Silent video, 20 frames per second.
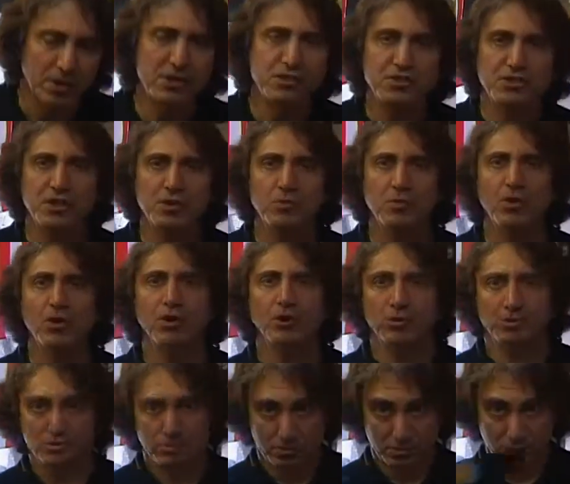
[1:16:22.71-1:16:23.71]
PC we,
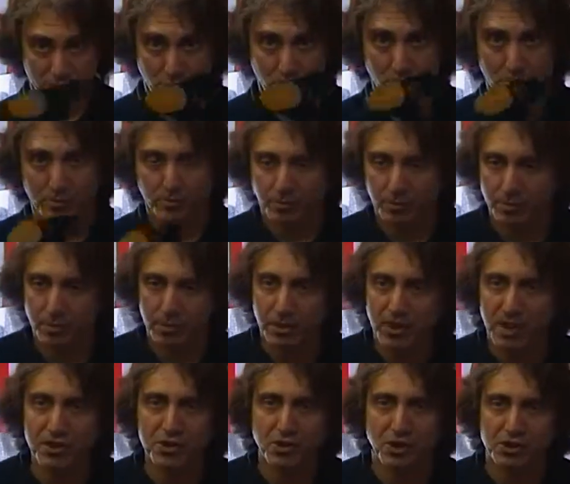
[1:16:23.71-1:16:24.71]
World is one of them.
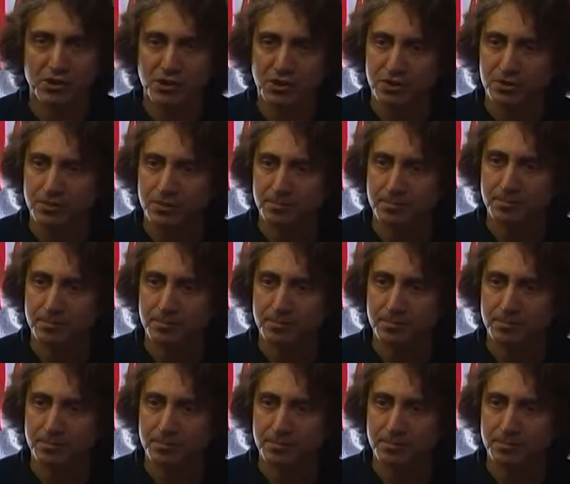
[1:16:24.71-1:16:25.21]
Induction. Have,